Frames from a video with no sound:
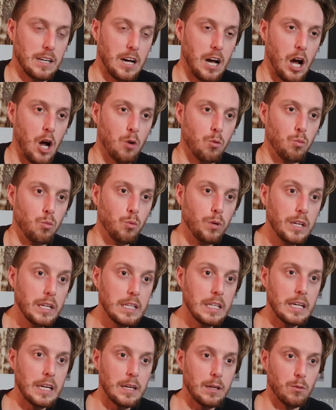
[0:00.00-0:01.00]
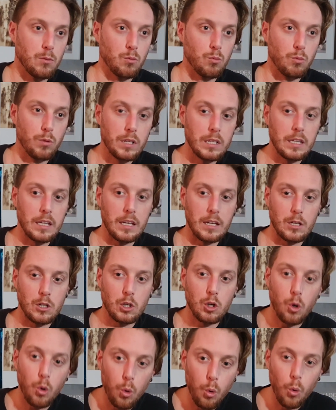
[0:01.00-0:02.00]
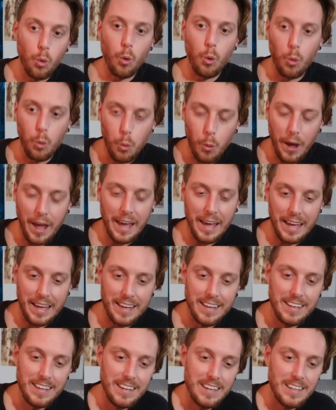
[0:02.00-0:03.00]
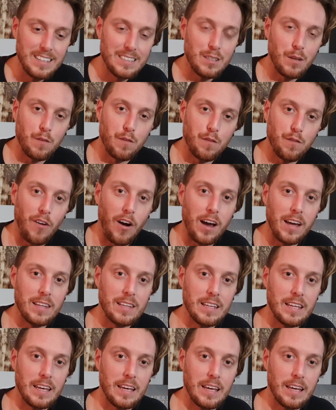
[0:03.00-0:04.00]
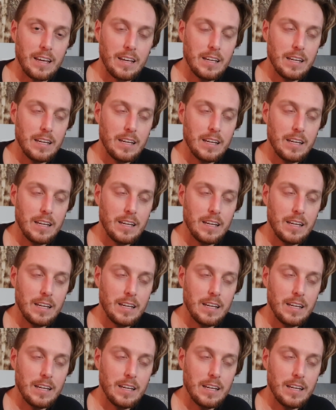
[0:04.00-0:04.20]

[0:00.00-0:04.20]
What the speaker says: a really, really cool way to finally